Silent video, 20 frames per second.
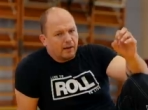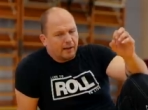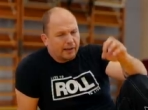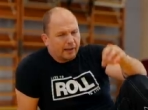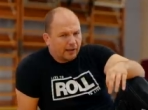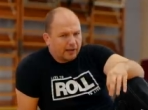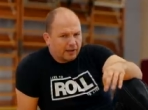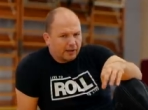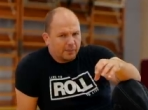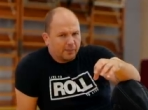
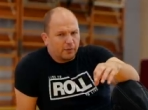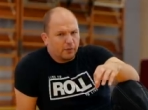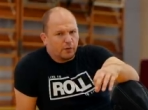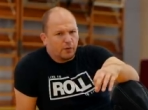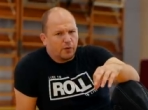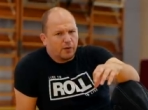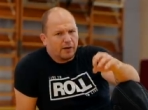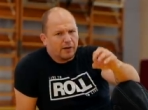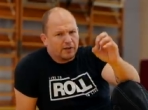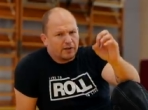like I said
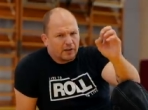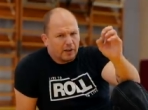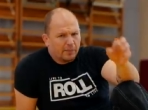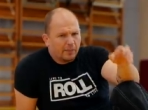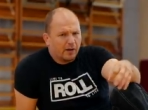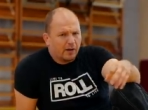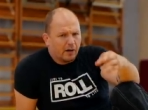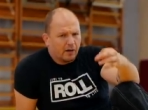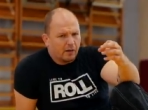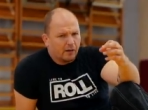before, it's
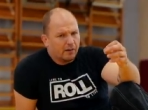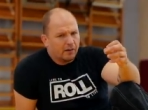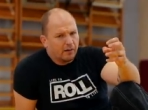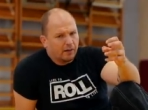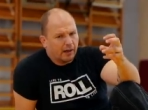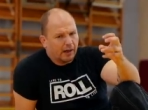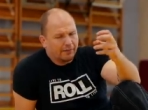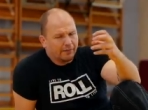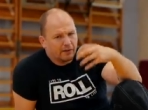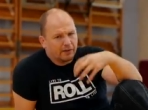
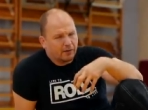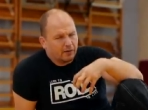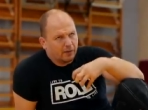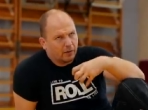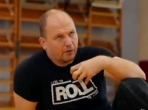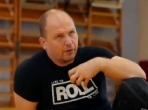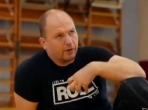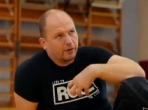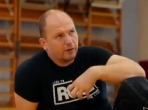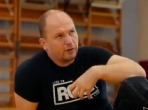somehow, I haven't
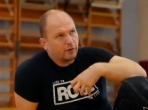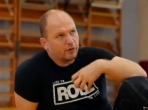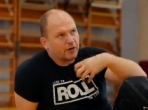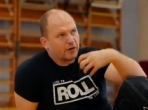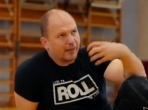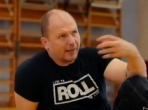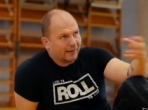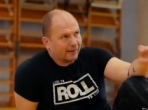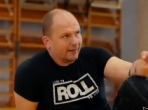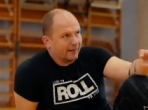learned to
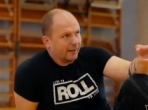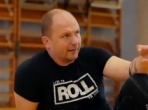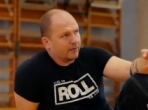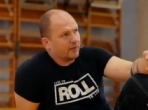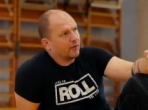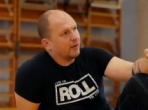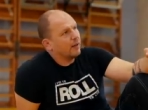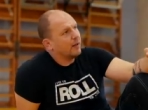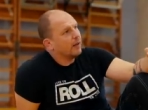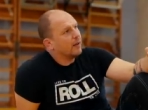say it
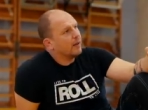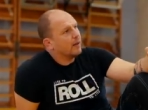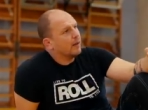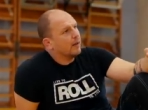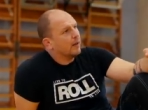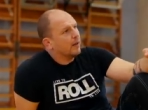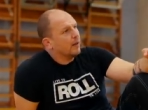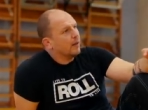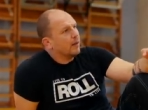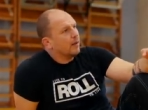yet.
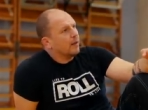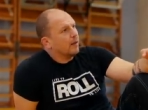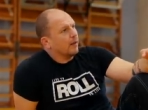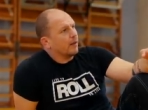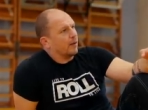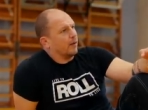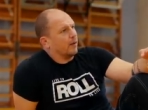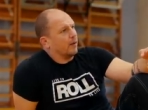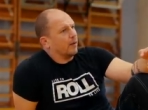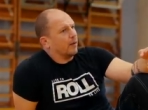
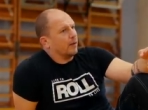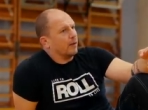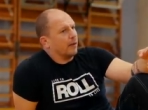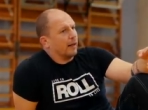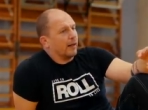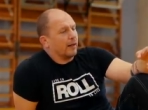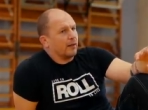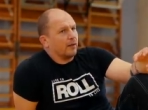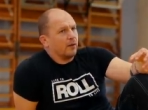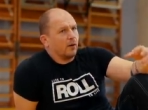You, uh,
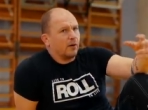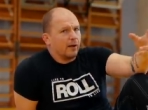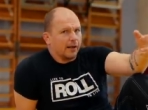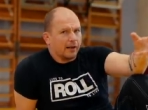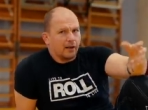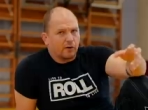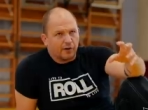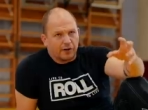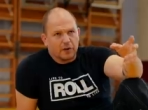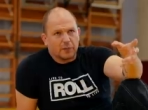like, you know,
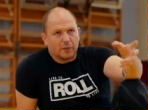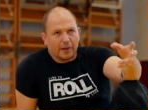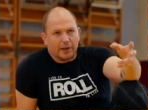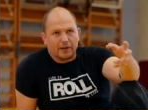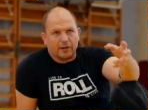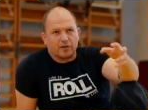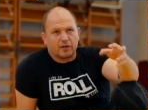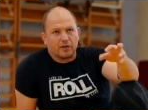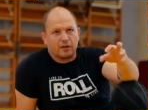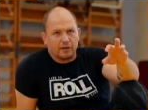like a Chris
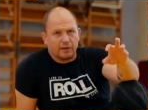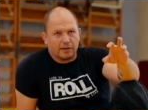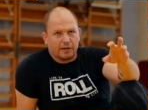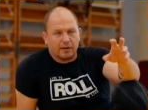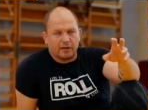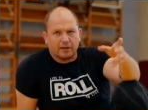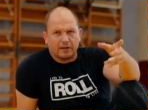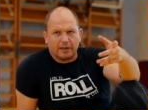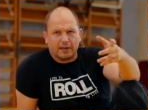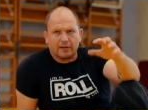Paines' uh,
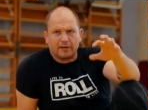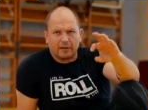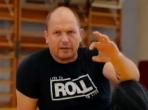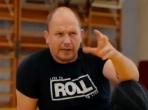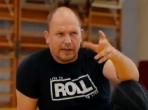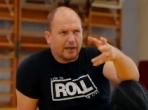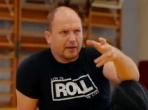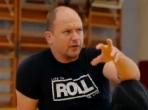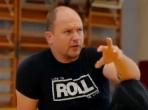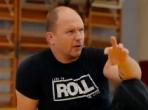the, the
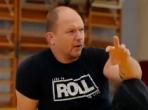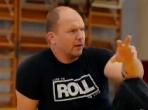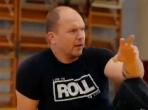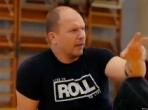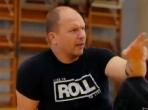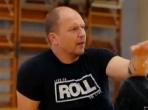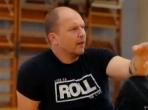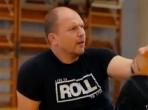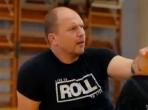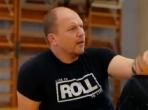class, you know,
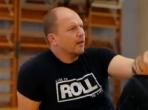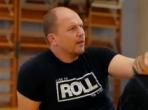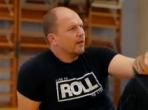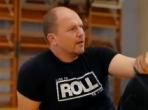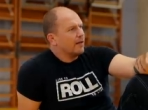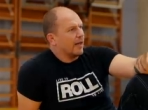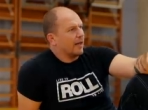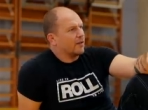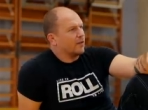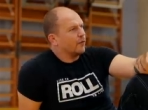that
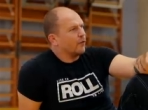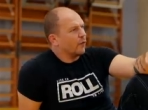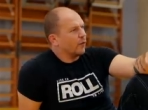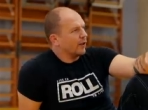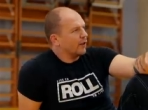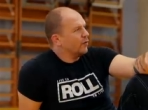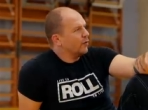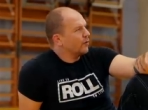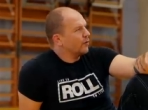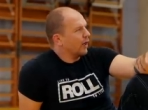he has
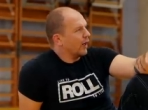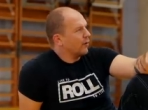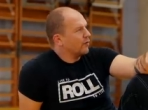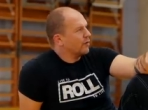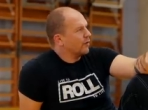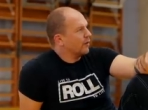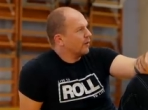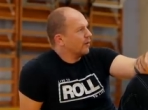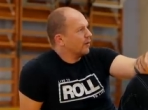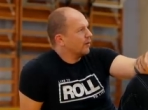
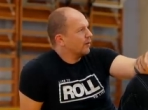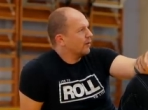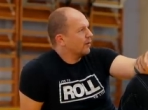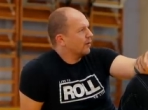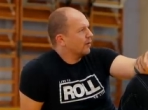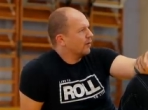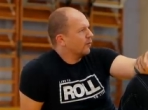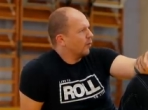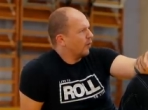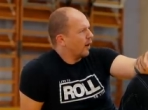42,000
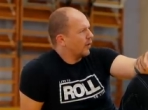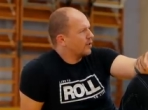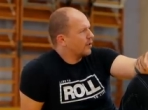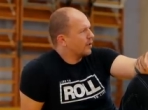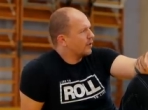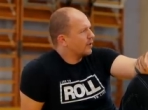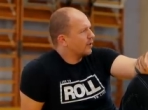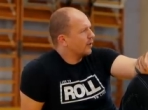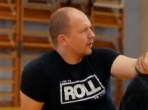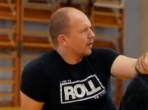
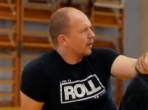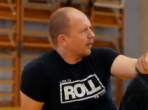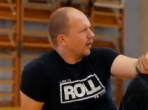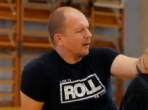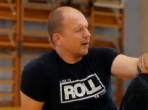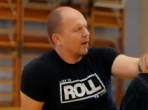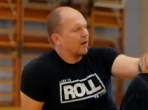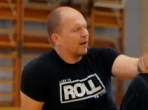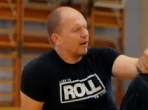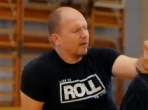watches. Uh,
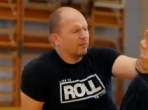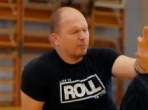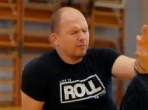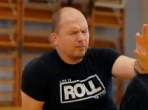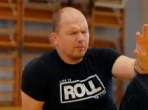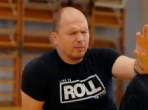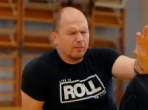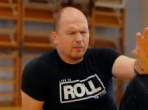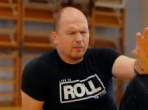uh,